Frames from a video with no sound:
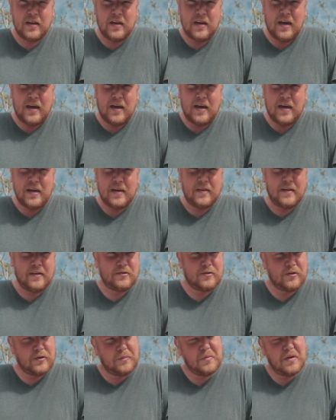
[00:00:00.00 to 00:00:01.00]
and they
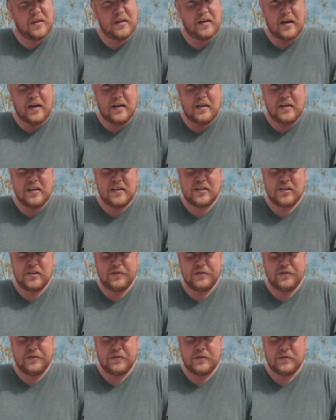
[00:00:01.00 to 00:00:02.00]
told me that I need
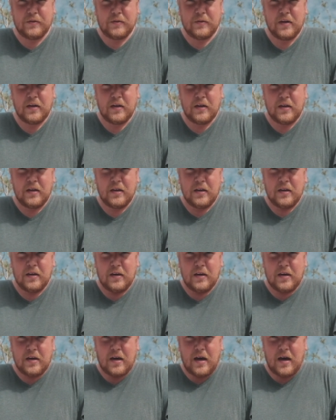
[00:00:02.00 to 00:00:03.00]
to
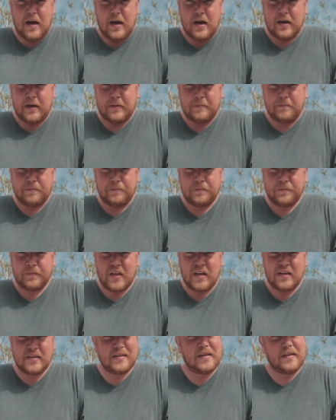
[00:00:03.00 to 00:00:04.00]

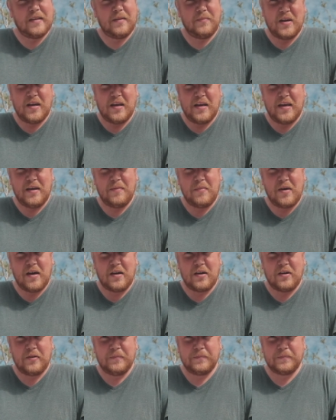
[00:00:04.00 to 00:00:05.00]
send them an
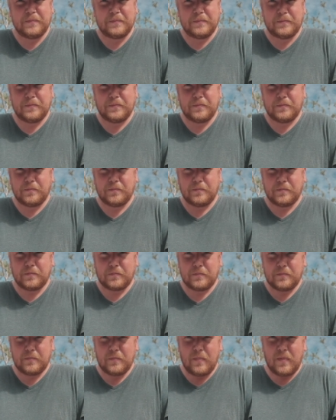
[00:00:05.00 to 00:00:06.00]
email.
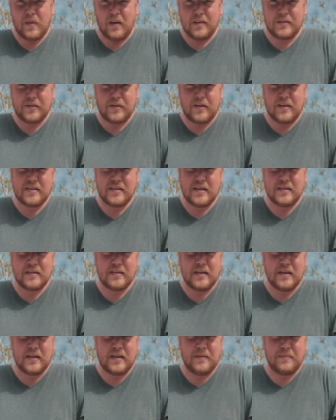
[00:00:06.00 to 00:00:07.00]
So I sent
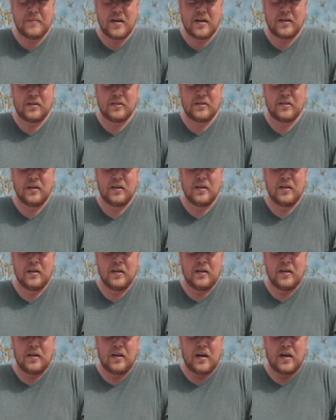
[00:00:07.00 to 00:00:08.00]
an email
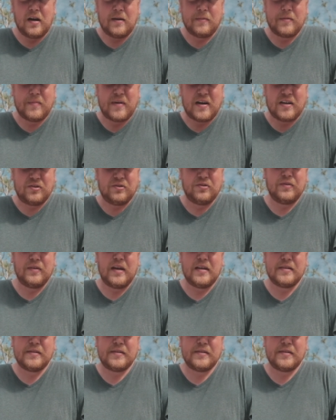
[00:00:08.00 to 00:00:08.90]
about 2 days